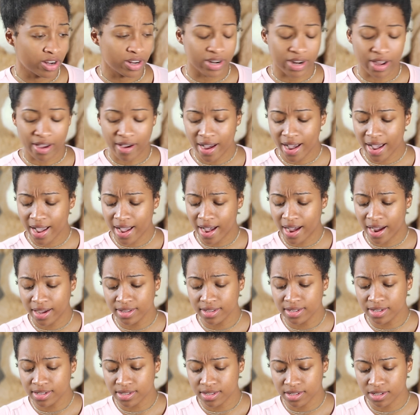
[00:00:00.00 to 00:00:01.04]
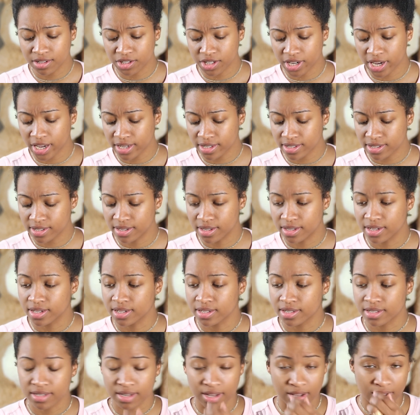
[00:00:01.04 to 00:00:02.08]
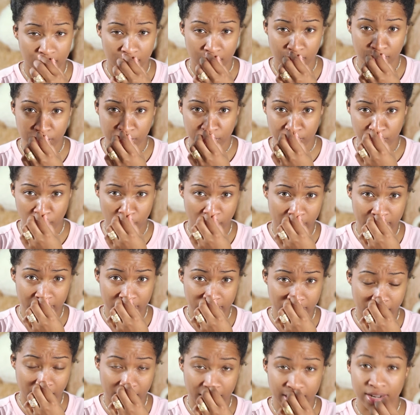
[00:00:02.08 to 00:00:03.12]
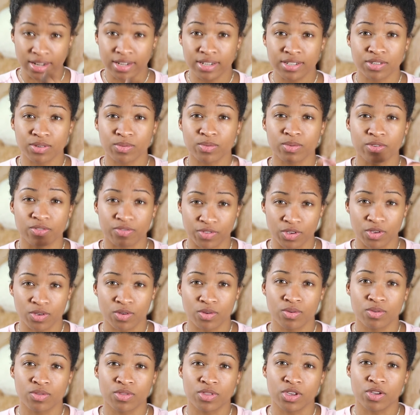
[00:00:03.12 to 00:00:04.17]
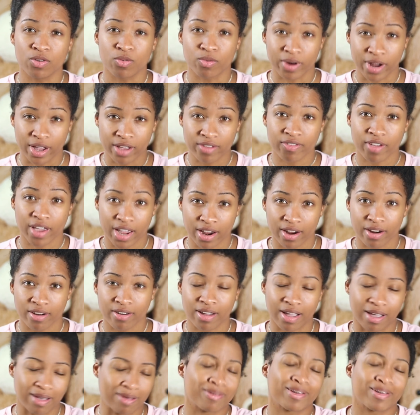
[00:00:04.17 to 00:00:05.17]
Now, I highly suggest this spray. I need to review the Rev Air.